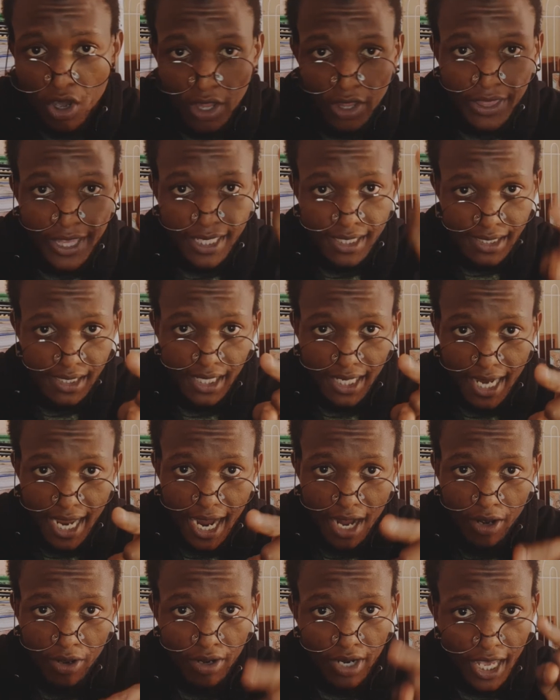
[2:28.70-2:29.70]
They sit
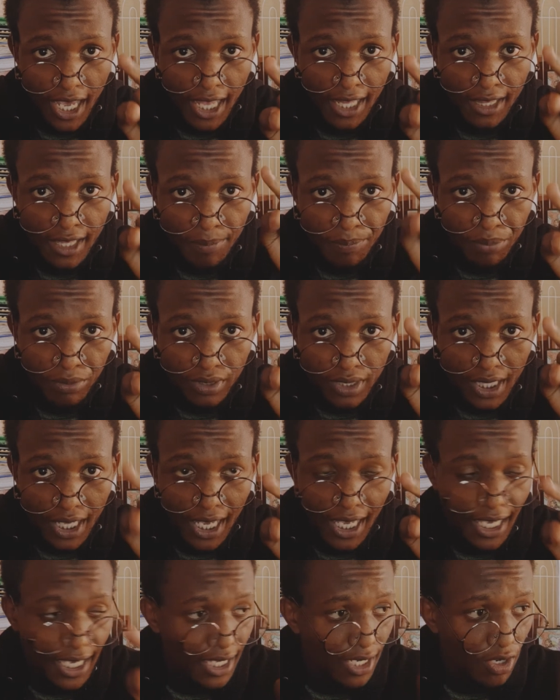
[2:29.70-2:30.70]
down and they put their
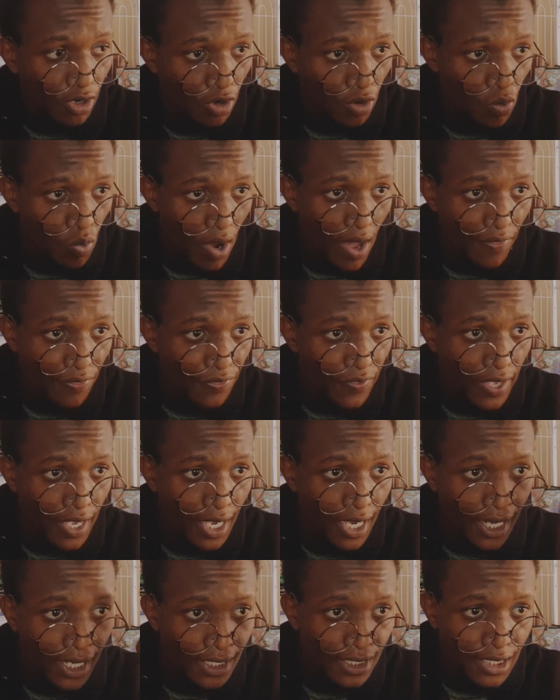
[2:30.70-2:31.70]
head on one
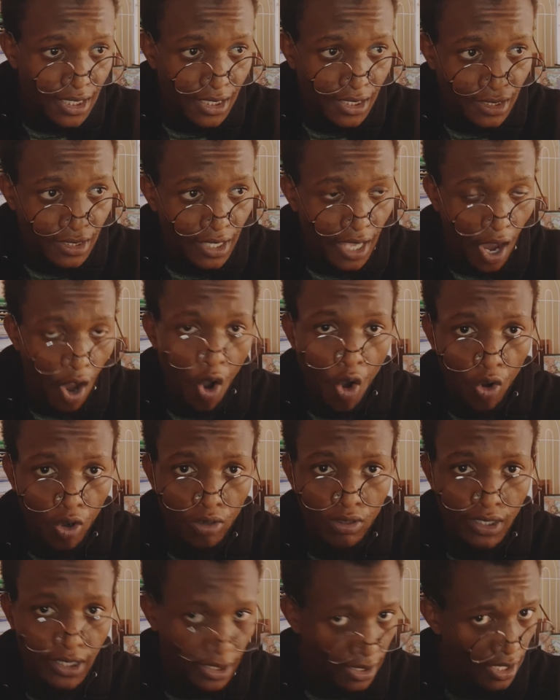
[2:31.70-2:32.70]
thing until they're
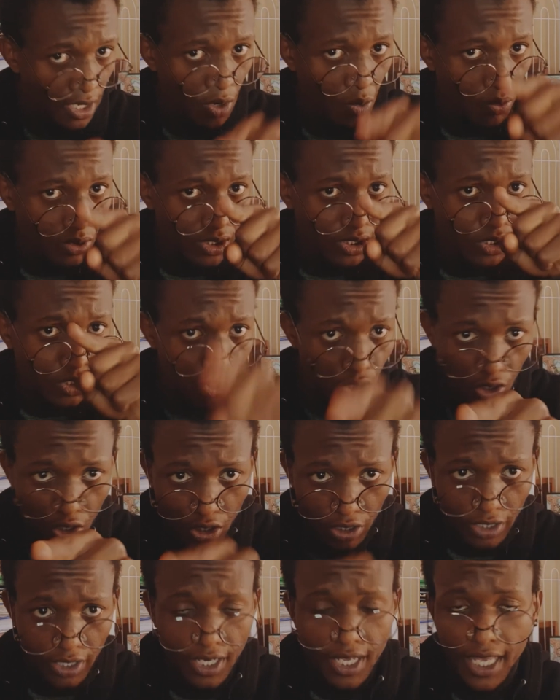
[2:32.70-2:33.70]
old, which is
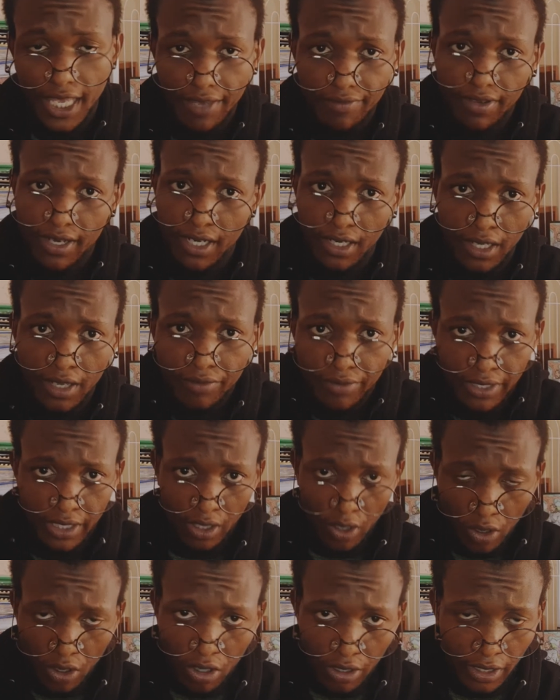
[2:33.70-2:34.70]
good. Even the
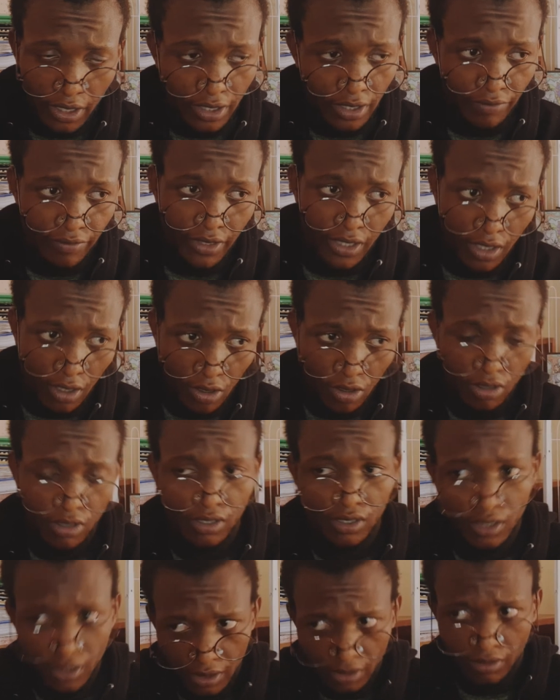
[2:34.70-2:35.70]
Lord.
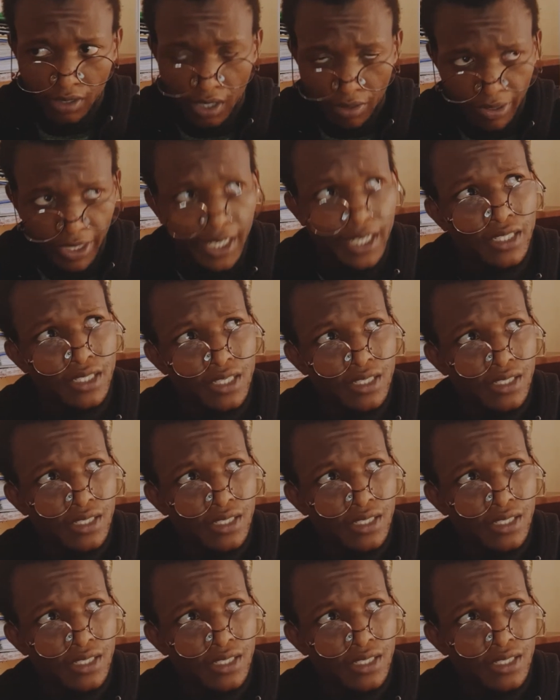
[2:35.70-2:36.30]
How does he